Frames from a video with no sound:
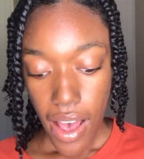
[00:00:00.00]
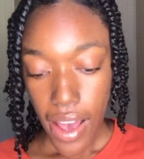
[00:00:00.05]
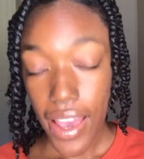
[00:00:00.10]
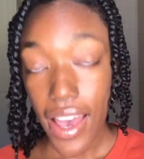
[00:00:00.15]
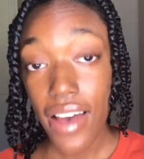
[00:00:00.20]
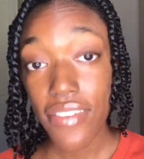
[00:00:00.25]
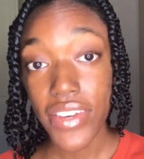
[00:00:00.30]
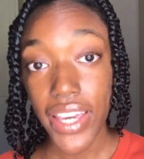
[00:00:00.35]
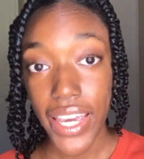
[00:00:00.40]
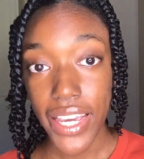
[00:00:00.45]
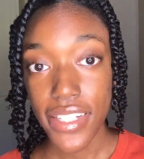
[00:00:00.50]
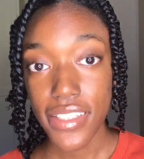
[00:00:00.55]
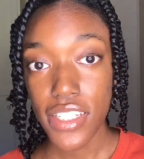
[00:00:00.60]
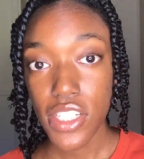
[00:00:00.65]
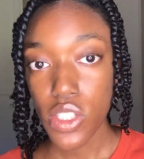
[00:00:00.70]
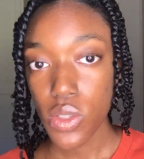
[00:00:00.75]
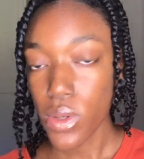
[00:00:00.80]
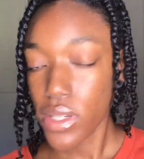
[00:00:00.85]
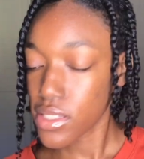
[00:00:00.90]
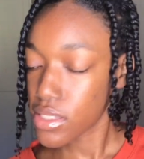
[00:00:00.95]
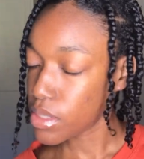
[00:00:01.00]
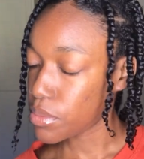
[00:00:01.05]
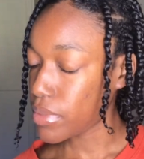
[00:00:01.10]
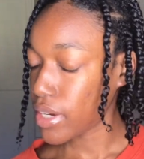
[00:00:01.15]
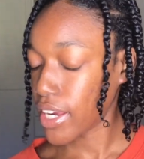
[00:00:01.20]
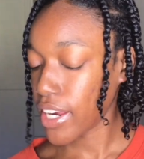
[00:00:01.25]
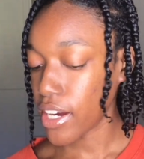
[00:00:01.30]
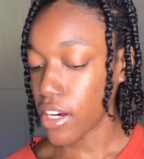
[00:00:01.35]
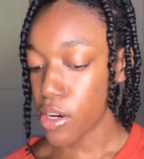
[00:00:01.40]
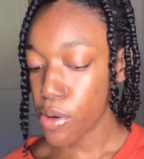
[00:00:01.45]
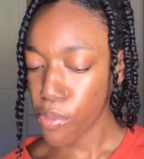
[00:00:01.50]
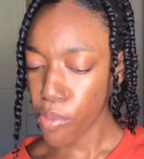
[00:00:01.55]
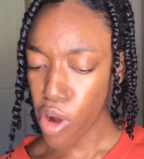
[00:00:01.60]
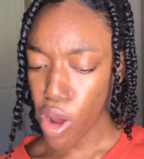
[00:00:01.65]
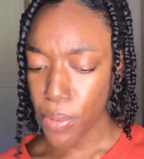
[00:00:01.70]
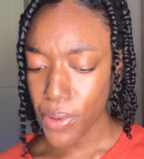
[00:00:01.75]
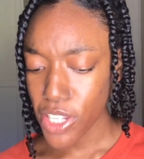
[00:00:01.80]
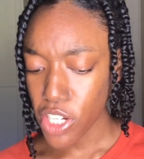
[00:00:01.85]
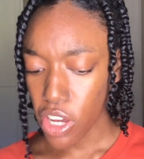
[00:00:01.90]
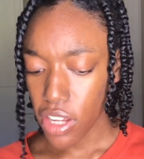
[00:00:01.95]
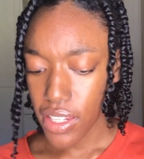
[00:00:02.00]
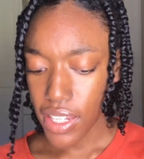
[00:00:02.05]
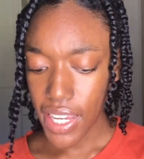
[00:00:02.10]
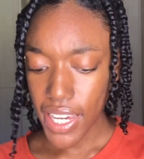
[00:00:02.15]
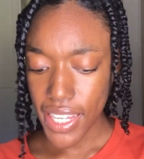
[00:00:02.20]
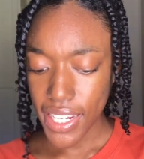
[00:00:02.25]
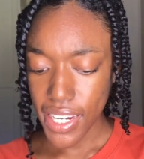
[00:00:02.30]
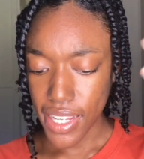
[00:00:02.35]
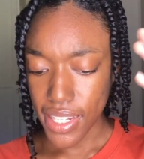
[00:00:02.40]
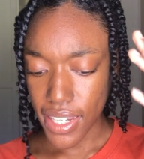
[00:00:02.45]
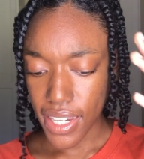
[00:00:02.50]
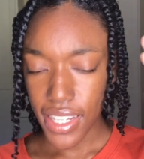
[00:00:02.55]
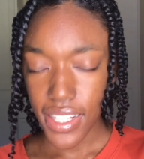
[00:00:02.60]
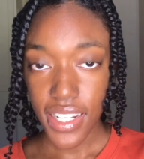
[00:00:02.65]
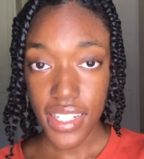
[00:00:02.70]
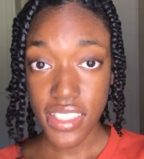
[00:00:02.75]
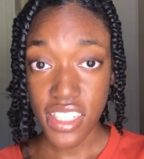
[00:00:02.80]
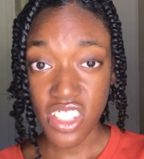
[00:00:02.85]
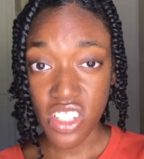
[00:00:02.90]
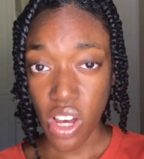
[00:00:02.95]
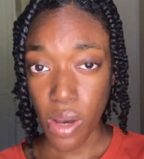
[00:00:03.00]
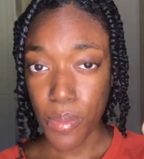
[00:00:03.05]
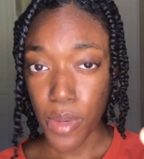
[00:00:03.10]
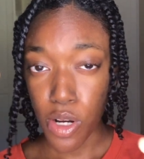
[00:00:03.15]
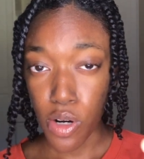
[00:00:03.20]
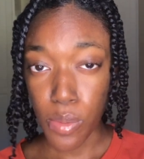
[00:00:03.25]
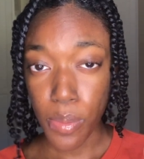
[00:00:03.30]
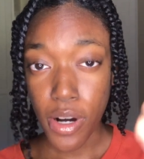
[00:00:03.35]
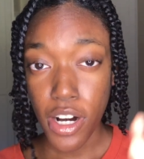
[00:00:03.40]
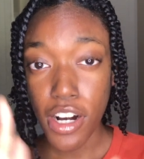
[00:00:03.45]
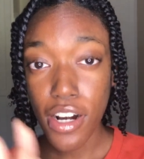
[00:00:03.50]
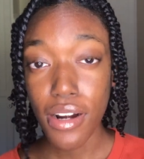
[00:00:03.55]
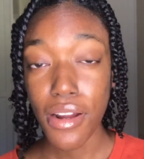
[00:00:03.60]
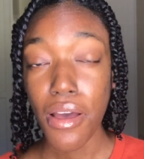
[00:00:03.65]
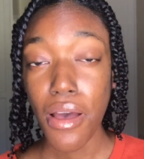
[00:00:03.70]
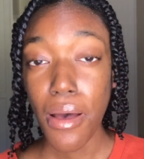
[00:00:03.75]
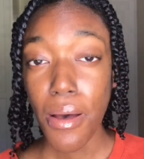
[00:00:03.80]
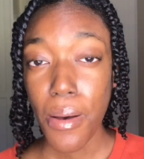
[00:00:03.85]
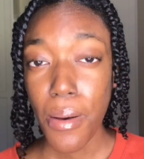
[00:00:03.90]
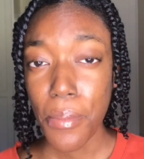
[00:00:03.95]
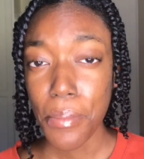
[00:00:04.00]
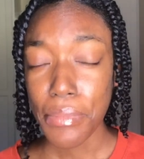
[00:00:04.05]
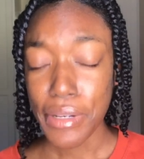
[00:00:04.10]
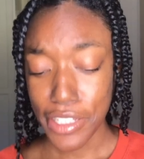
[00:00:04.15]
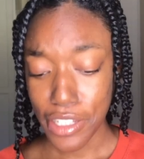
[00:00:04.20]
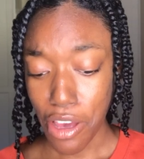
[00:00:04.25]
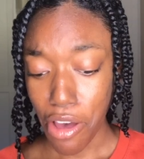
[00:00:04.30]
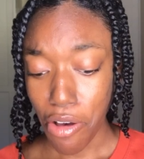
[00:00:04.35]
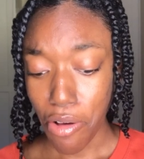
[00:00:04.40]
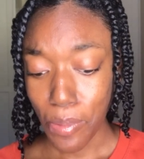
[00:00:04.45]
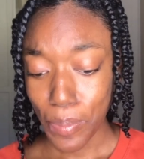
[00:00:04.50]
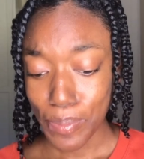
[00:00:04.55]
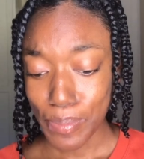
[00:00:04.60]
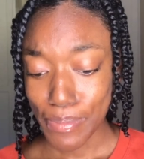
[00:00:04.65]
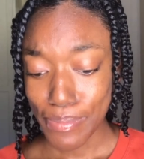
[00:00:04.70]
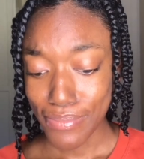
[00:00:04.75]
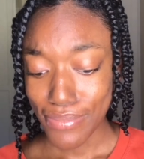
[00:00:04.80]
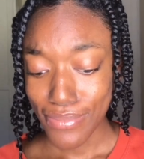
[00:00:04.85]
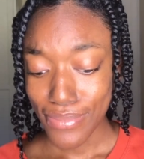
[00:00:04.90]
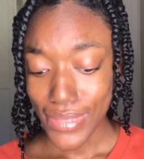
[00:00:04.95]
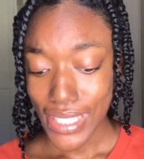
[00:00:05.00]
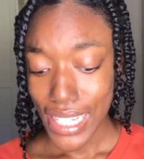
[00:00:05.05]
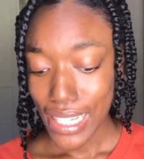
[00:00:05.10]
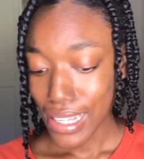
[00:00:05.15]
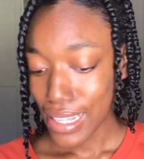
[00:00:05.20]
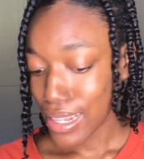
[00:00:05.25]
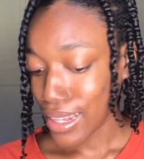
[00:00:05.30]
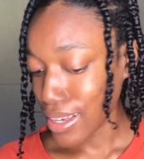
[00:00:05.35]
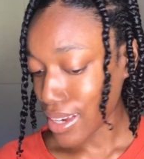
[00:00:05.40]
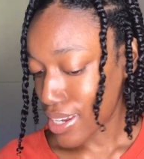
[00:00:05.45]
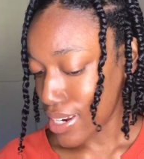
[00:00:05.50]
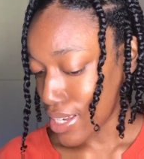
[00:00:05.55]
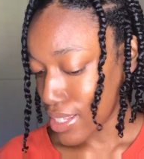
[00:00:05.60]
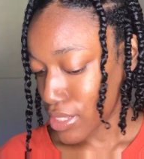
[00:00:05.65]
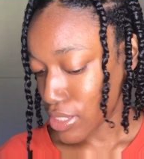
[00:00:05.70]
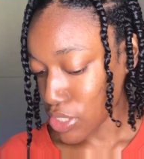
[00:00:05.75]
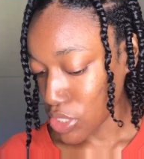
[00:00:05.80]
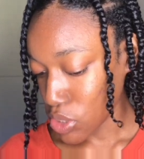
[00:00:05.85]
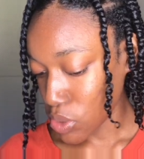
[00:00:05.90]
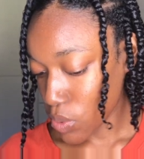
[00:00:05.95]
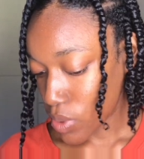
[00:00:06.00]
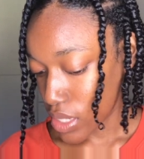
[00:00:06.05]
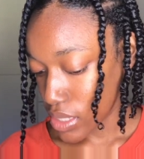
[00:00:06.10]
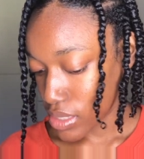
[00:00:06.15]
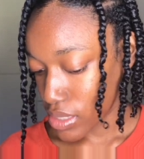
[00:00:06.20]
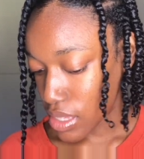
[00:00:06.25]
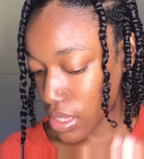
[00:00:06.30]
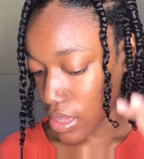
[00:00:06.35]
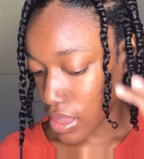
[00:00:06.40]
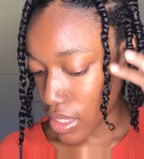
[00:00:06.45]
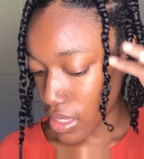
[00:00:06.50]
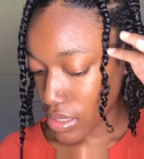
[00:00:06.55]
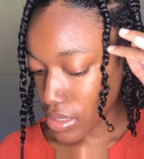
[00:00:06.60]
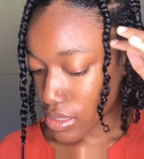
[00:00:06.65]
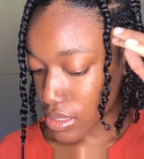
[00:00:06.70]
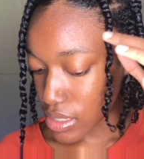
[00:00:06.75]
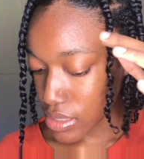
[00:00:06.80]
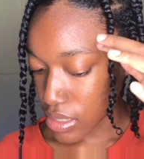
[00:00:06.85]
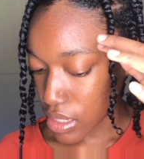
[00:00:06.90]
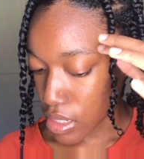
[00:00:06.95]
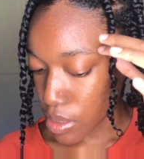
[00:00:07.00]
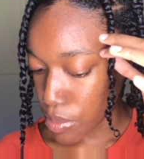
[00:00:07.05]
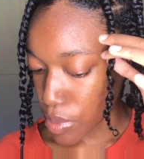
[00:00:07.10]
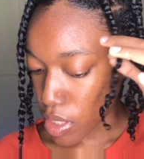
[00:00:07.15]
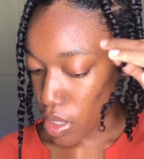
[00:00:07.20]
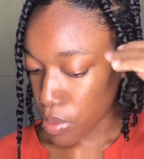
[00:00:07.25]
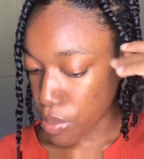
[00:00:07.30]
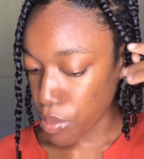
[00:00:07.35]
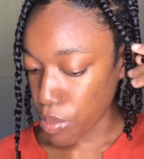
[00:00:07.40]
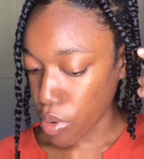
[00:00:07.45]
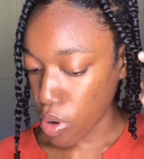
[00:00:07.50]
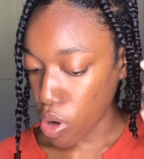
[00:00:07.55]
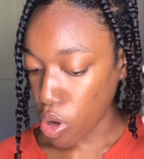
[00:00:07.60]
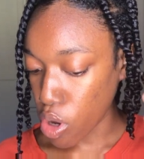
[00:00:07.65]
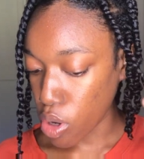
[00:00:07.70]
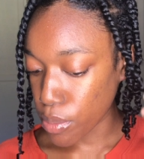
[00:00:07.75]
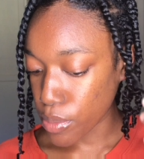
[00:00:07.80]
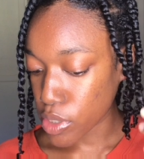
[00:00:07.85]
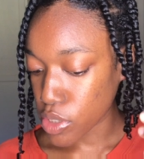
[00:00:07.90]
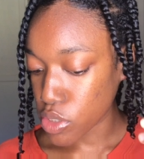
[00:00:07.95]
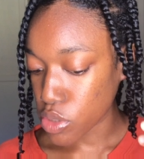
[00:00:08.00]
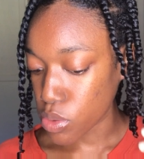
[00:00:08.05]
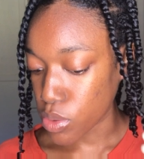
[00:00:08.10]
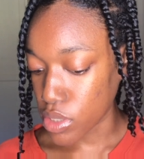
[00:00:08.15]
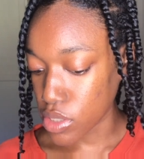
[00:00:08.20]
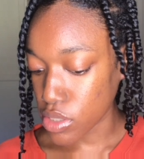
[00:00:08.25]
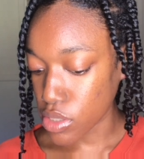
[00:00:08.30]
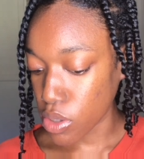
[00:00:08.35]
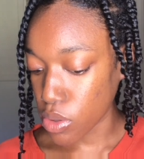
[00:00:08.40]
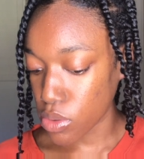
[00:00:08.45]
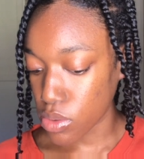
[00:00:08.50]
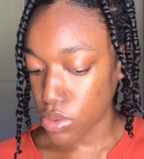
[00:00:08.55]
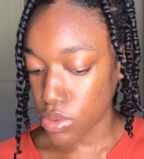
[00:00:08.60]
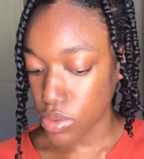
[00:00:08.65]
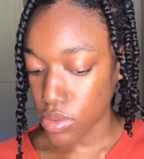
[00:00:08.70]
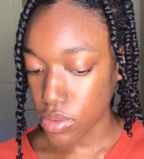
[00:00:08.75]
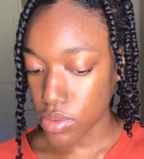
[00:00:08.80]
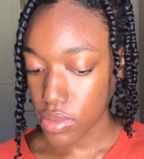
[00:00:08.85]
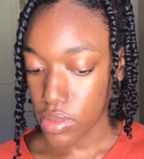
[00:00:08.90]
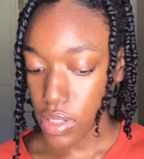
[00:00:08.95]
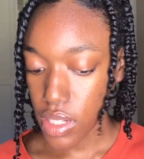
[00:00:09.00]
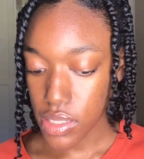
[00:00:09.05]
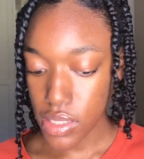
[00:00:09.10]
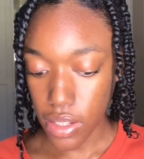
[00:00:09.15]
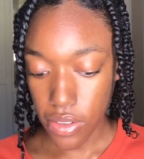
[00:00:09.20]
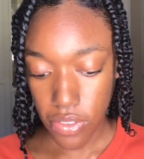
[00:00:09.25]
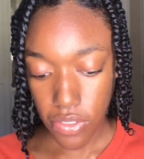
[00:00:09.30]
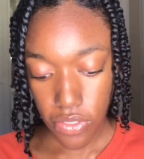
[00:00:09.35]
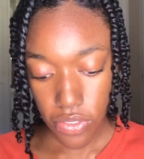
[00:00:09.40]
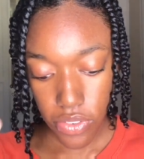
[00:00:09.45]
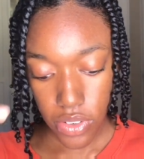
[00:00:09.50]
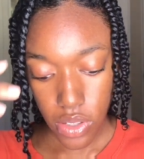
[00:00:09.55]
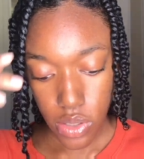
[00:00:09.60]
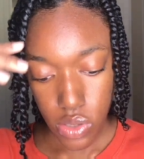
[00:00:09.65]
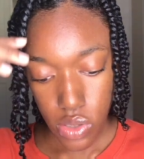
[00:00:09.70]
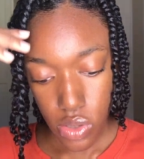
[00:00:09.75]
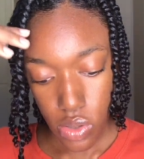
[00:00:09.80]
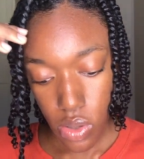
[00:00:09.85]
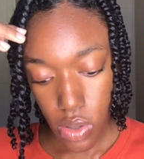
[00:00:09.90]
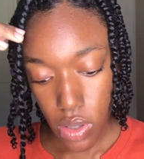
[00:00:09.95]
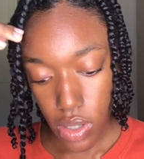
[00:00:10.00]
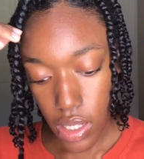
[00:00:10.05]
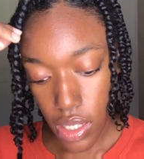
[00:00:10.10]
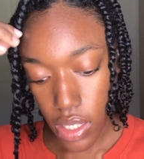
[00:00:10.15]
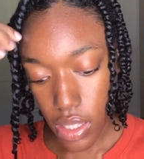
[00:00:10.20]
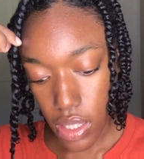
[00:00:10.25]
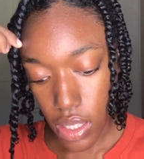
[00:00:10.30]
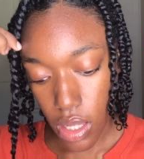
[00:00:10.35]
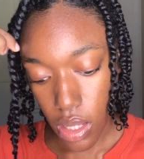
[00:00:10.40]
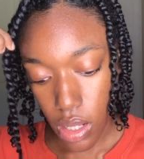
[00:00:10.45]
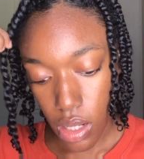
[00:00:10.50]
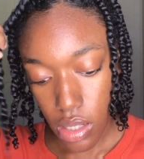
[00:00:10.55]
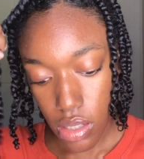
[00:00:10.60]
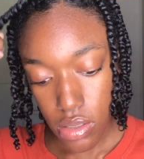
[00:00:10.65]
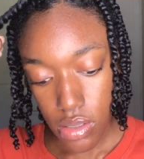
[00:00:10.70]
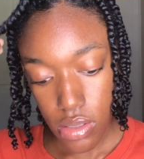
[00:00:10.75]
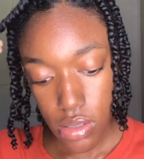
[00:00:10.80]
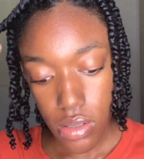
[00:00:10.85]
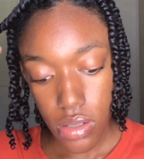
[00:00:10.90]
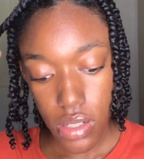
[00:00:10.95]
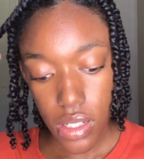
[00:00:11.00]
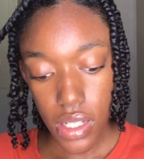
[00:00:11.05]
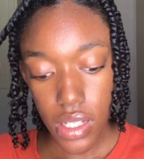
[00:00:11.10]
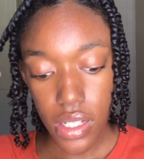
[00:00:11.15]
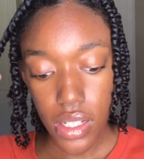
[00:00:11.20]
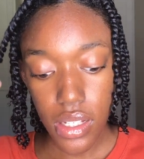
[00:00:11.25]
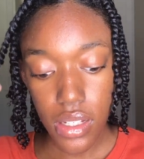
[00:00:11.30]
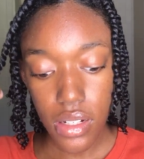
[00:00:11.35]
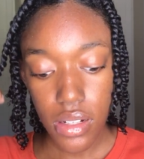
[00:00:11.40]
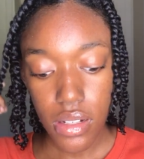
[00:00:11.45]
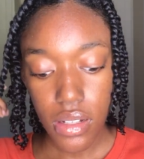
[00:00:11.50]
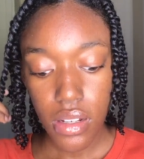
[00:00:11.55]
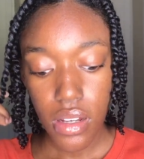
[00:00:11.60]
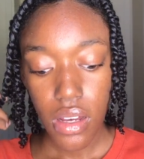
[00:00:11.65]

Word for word: I have 18 twists in my hair, probably not 9 and 9 because it's not middle part, but y'all, looking at these twists, this is going to be a bomb twist out because it feels so good, it looks so good.